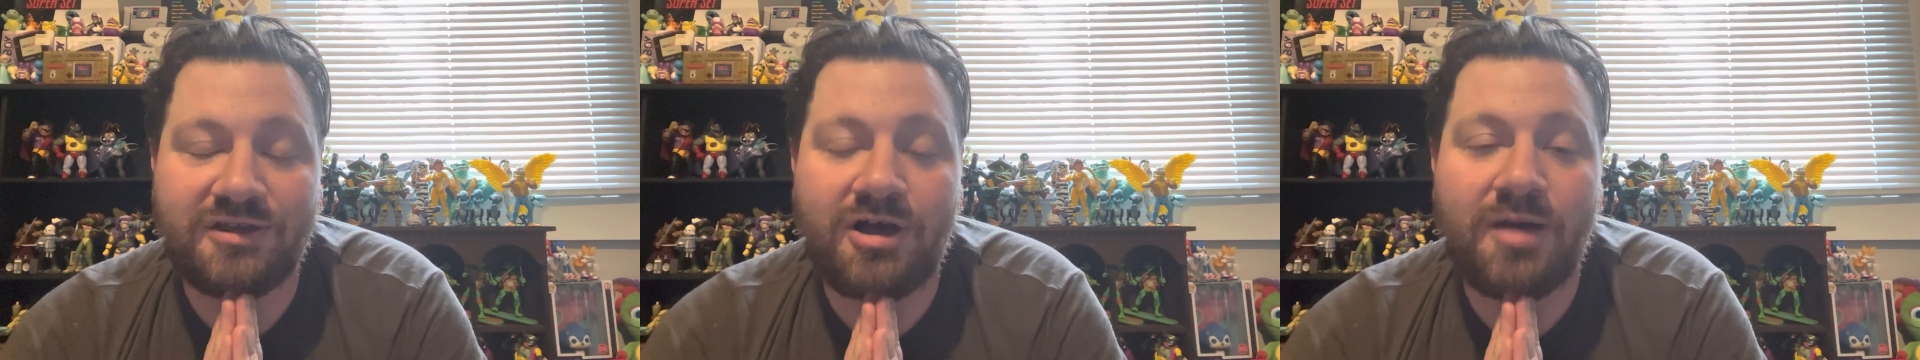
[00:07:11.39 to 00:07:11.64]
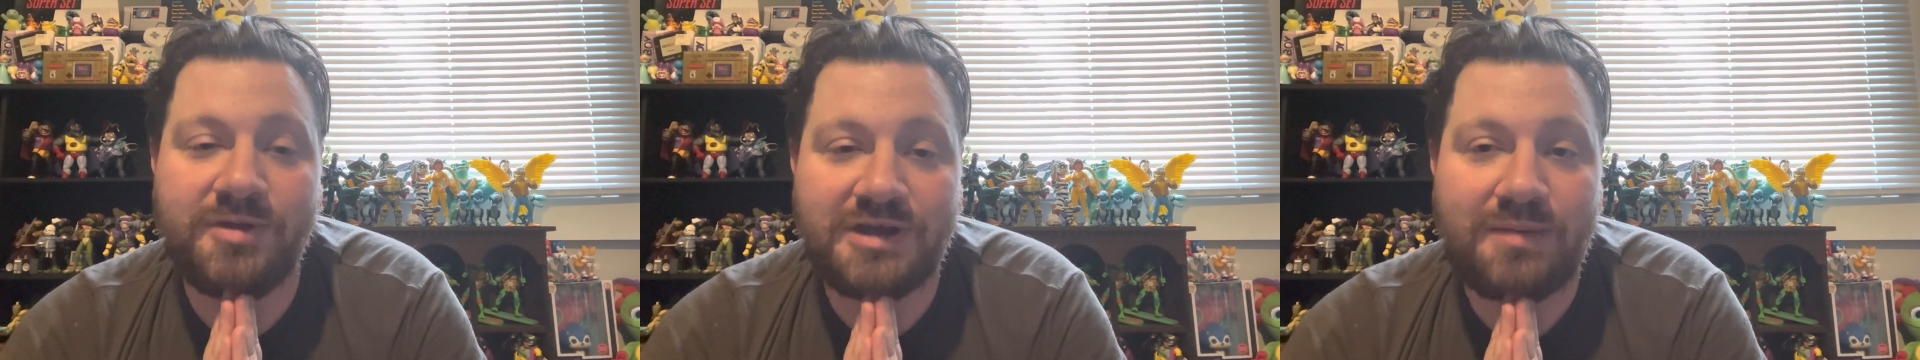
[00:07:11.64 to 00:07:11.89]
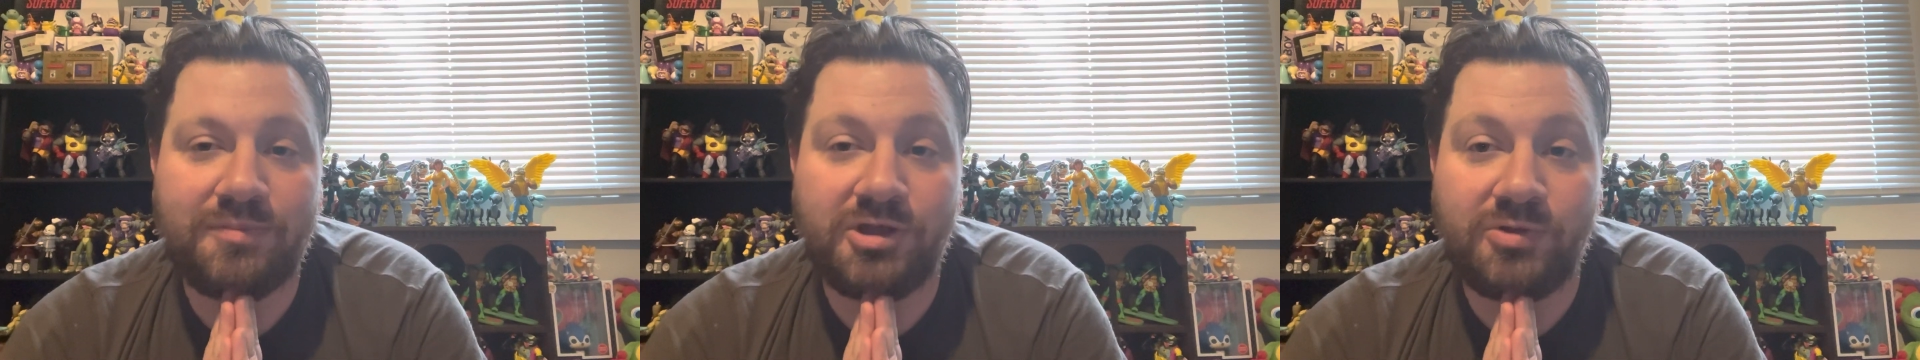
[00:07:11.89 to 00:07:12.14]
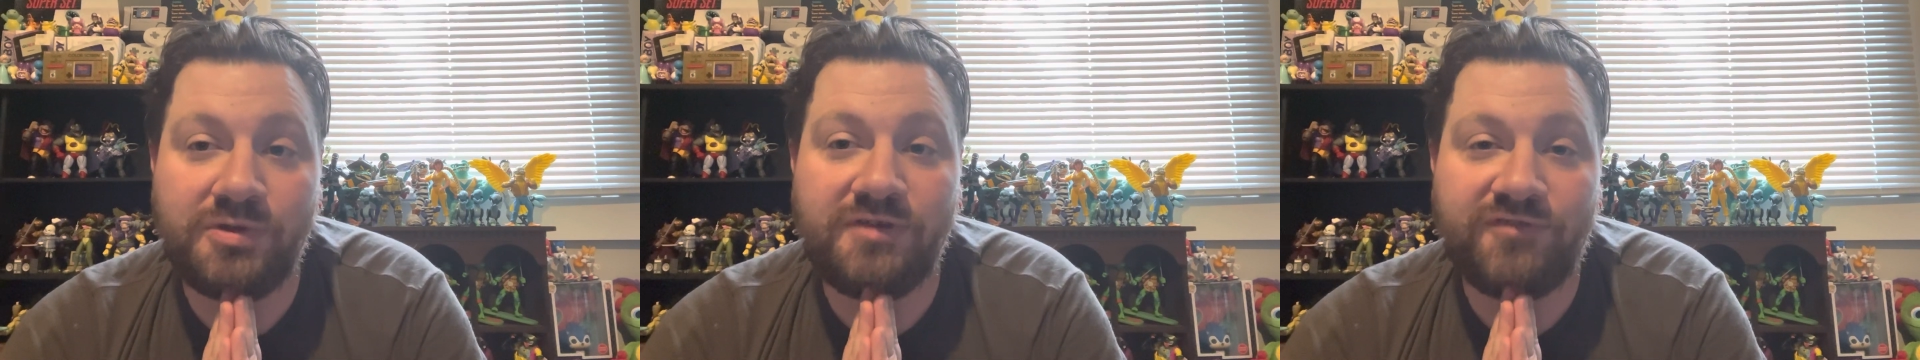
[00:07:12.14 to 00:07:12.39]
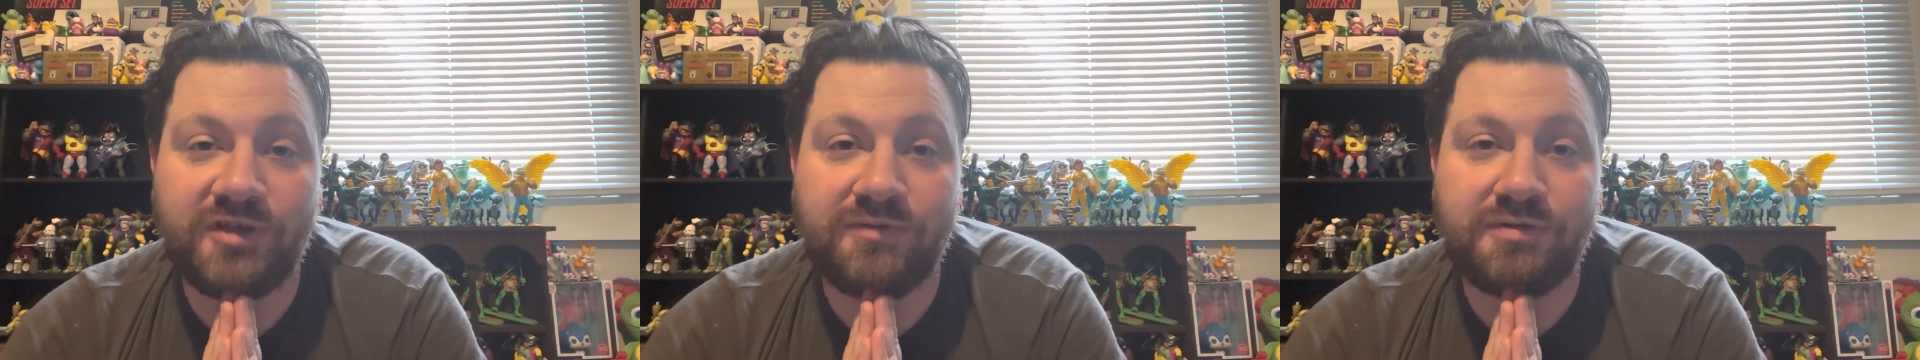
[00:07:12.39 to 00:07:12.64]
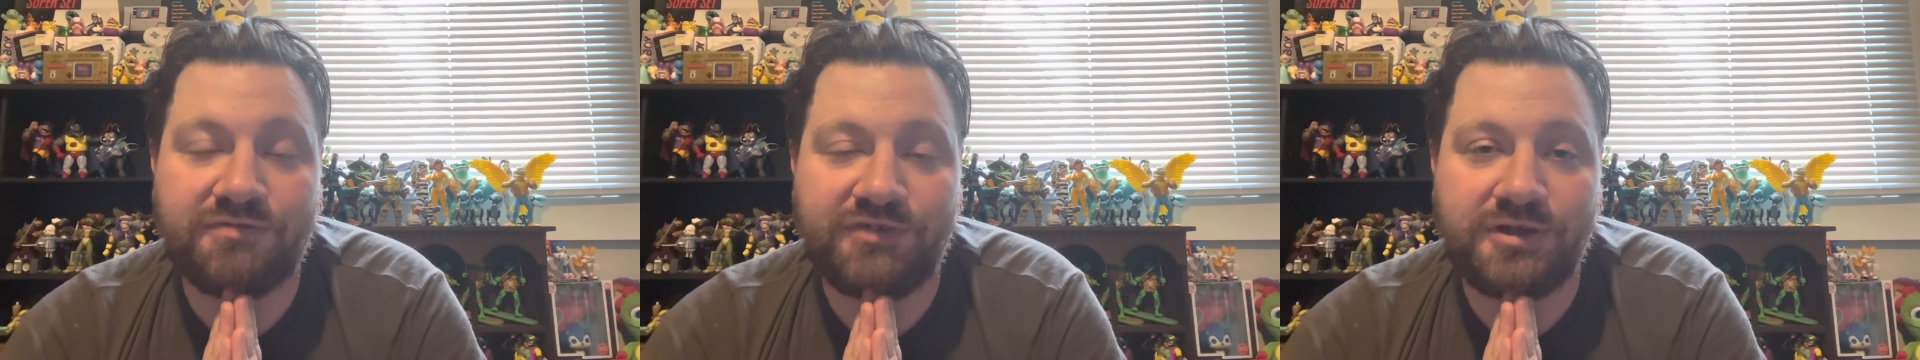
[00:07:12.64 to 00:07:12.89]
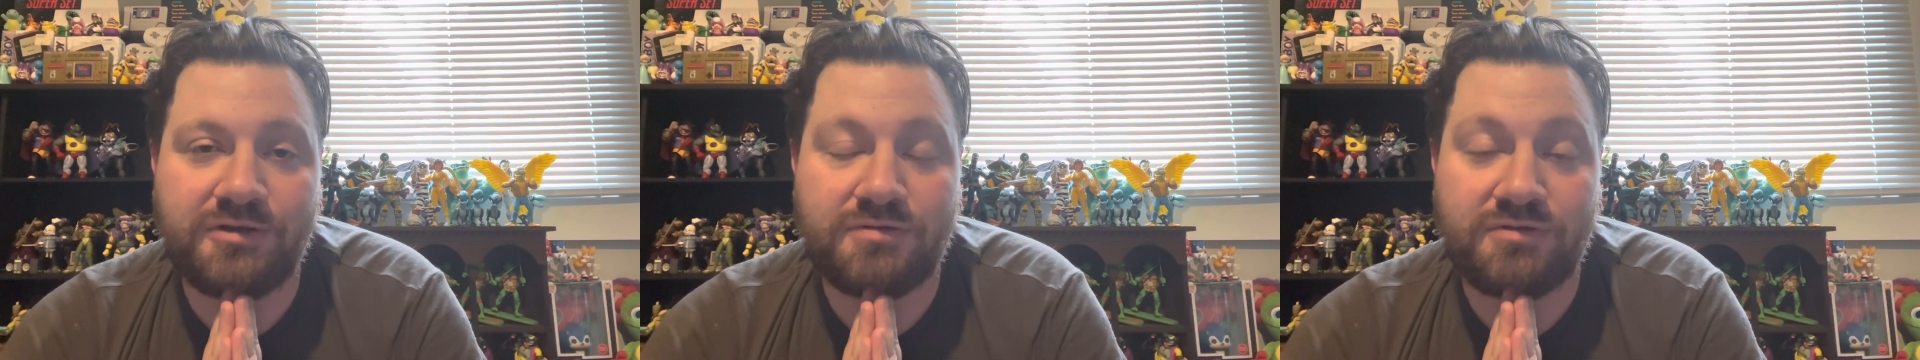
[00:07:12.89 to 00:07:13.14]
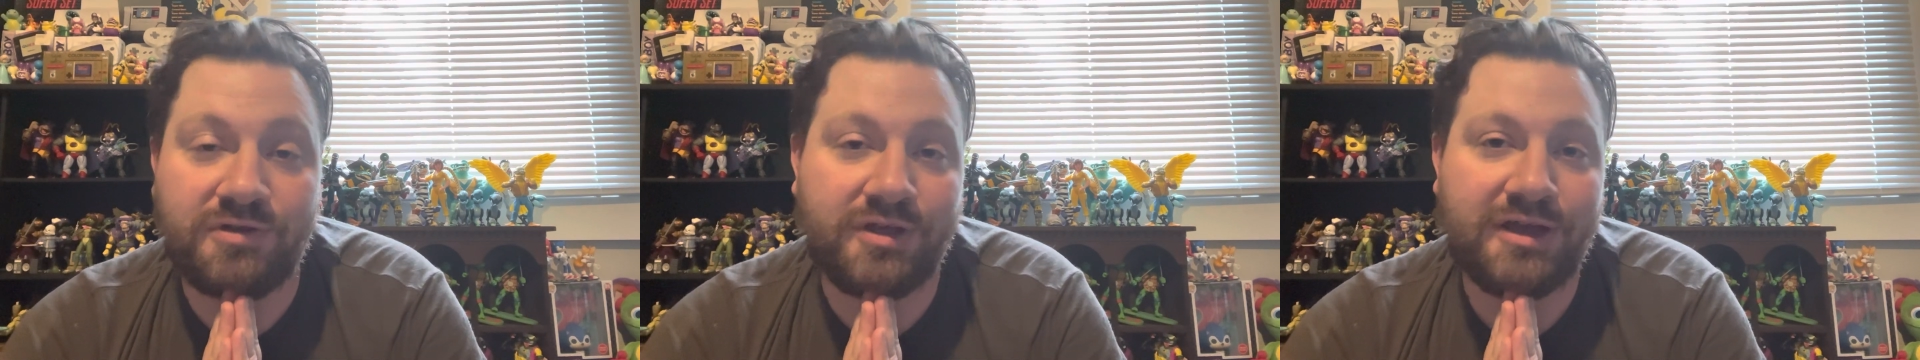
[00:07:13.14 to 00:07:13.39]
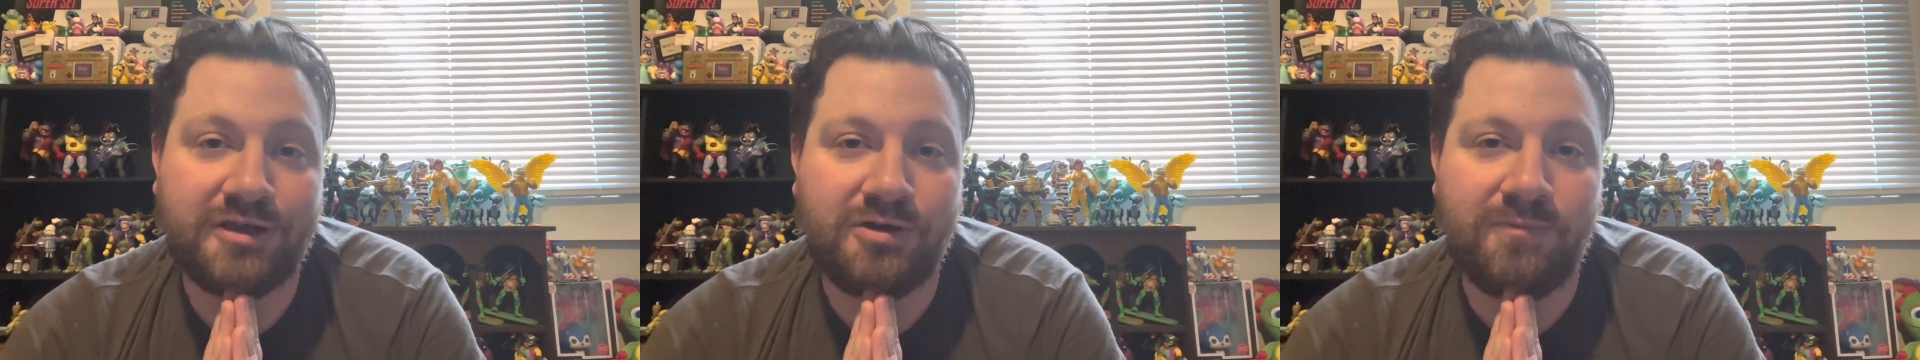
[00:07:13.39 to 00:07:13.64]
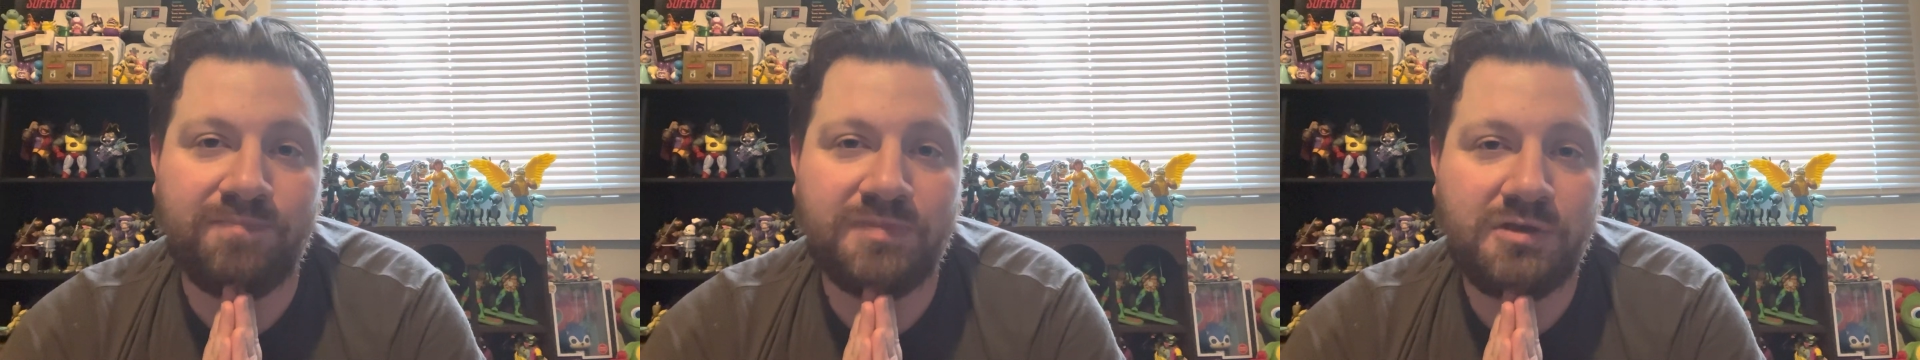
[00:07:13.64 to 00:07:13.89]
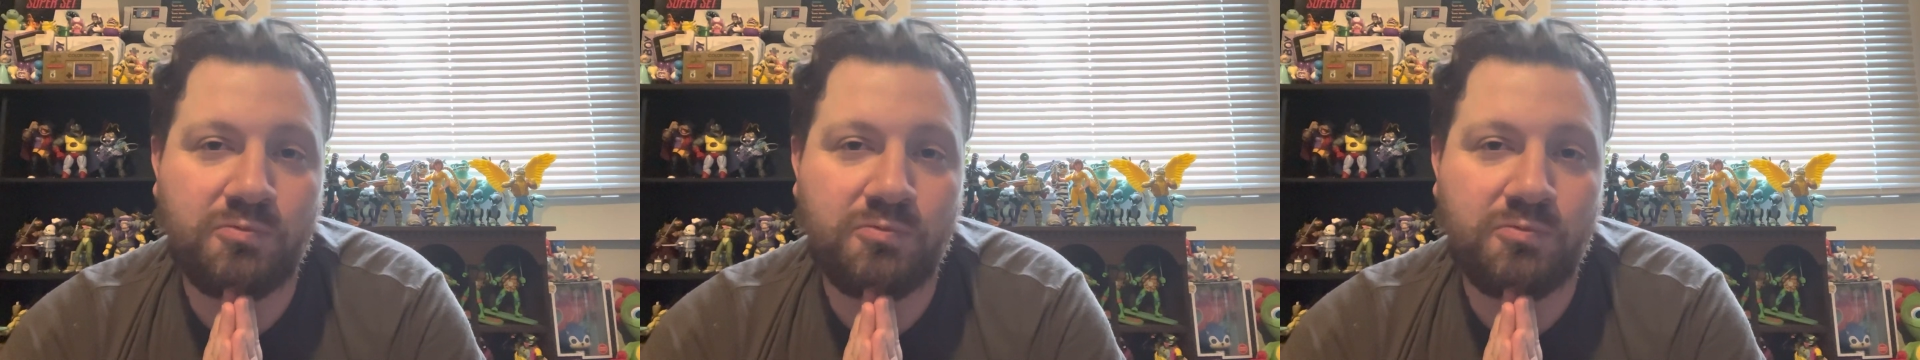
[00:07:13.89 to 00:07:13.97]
comment down below what you think of these figures. Do you like them?